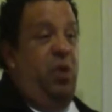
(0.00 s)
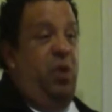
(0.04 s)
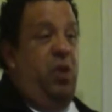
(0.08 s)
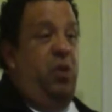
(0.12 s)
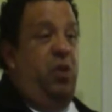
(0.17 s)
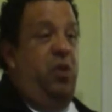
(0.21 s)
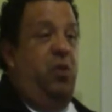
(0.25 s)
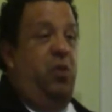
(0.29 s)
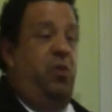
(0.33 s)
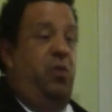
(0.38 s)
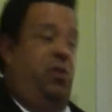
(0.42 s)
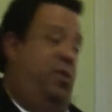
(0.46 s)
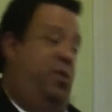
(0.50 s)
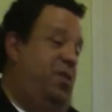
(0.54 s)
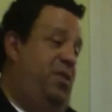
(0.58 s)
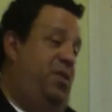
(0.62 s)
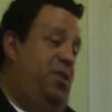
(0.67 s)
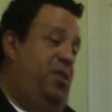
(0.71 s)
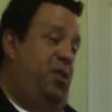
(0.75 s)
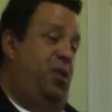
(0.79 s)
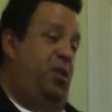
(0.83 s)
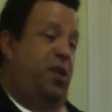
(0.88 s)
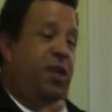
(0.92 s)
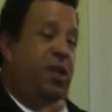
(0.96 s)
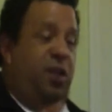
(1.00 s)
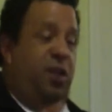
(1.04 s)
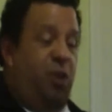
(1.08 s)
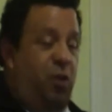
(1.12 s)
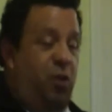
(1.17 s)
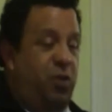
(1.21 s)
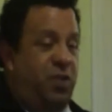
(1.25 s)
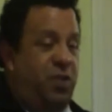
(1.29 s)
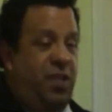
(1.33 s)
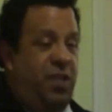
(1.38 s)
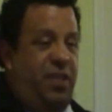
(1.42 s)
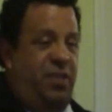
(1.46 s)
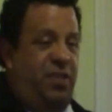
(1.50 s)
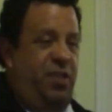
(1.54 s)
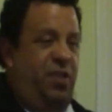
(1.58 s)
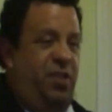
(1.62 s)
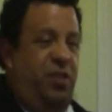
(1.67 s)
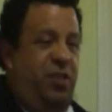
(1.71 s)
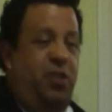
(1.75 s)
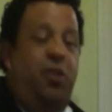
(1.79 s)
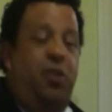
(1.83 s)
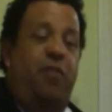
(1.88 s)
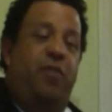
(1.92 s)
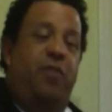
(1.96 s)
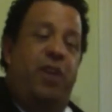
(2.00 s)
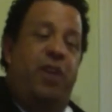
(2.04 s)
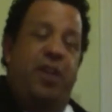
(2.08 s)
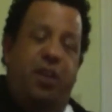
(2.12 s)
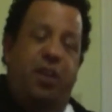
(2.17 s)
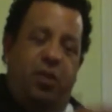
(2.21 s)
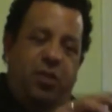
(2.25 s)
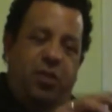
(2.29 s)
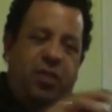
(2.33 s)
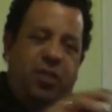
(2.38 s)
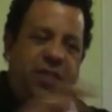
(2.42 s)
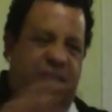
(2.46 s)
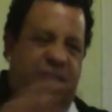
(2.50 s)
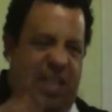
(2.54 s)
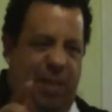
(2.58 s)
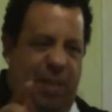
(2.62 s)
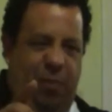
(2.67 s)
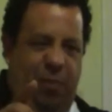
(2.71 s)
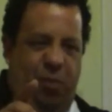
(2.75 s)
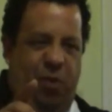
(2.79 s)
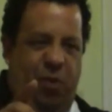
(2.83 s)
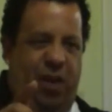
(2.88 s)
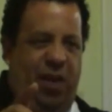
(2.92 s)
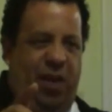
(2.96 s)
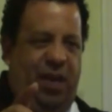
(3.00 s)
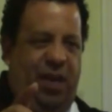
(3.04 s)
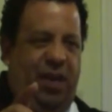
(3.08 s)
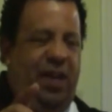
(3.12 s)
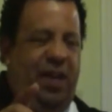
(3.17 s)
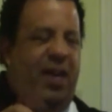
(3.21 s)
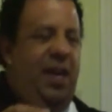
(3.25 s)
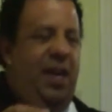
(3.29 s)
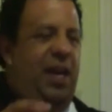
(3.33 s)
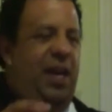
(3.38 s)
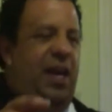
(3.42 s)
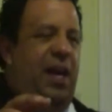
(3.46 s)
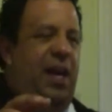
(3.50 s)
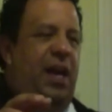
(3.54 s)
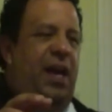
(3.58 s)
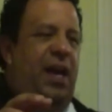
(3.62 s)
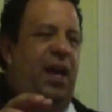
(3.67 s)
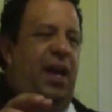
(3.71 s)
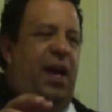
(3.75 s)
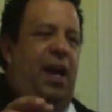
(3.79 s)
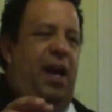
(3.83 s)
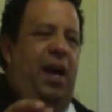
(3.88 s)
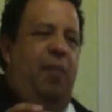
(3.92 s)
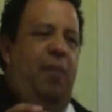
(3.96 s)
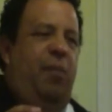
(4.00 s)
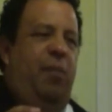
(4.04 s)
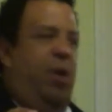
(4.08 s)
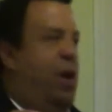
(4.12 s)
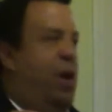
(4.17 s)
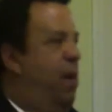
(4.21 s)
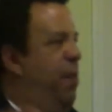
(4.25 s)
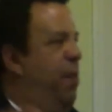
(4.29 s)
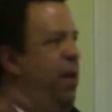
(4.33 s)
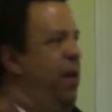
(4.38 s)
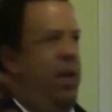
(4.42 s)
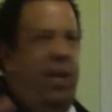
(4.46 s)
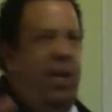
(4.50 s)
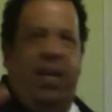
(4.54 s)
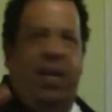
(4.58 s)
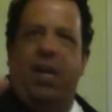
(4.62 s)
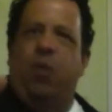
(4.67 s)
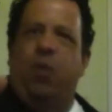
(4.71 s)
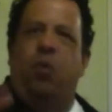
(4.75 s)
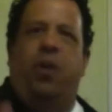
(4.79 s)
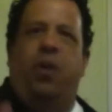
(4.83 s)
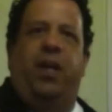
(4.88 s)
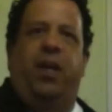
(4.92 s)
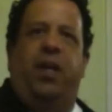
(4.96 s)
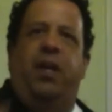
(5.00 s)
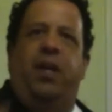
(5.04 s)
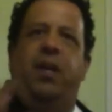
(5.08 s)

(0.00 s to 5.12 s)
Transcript: you look at those things, you're going to show videos separated. Come in equally.